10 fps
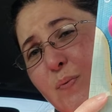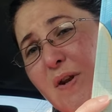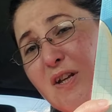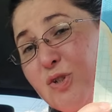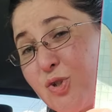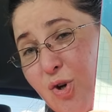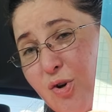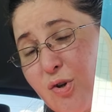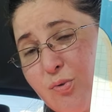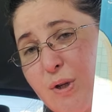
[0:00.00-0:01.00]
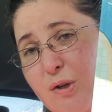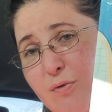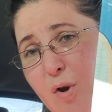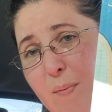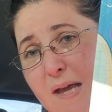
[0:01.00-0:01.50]
when I started reading
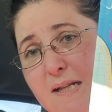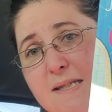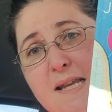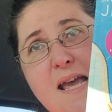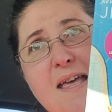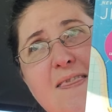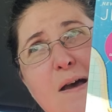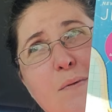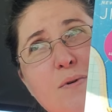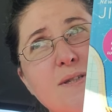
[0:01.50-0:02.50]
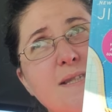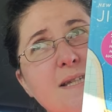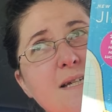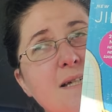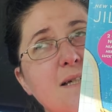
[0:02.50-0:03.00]
romance, and that was
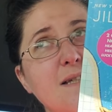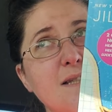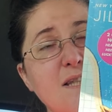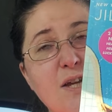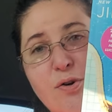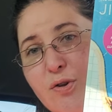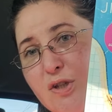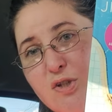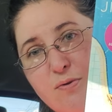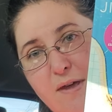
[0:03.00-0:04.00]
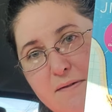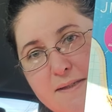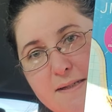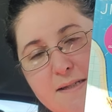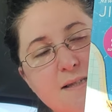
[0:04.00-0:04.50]
in the early
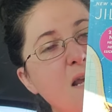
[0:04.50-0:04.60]
2000s.